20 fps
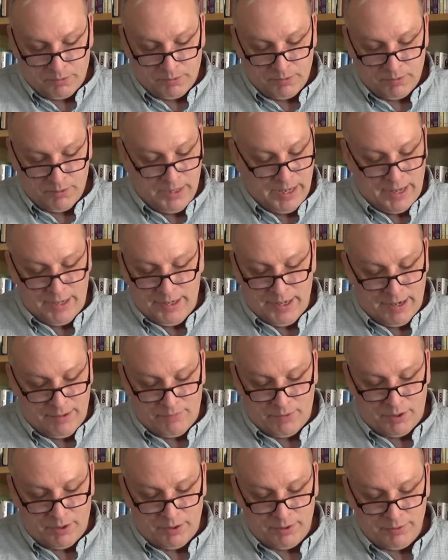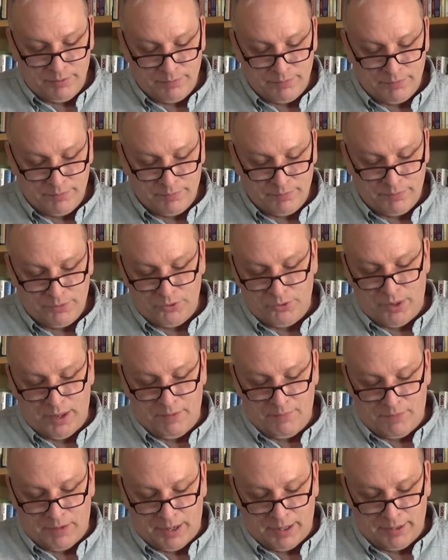Yet never do
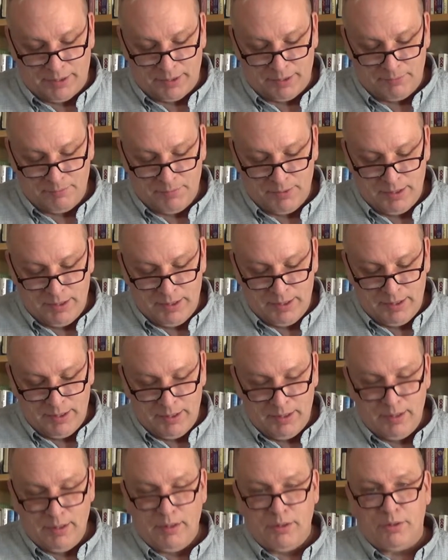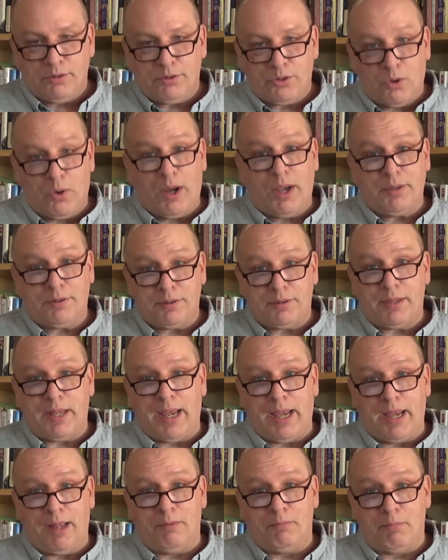they find it. So I
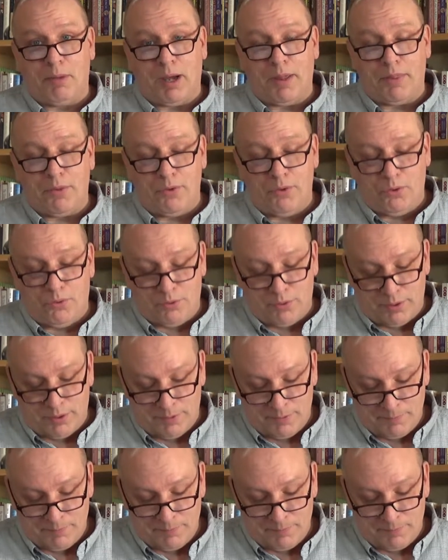stand by the door.